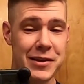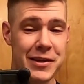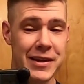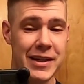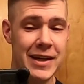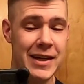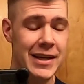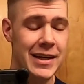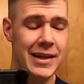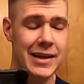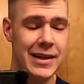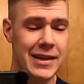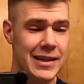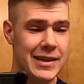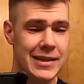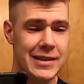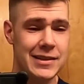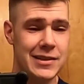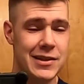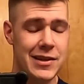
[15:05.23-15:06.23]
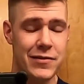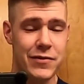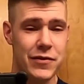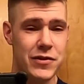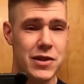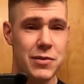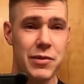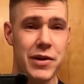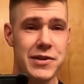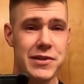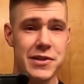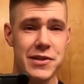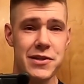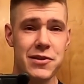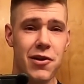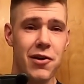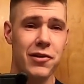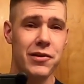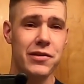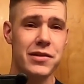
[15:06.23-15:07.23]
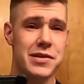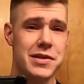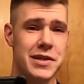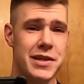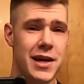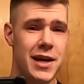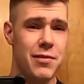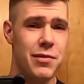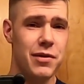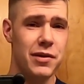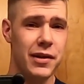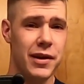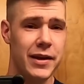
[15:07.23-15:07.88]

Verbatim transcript: Like for some reason, just talking to this camera,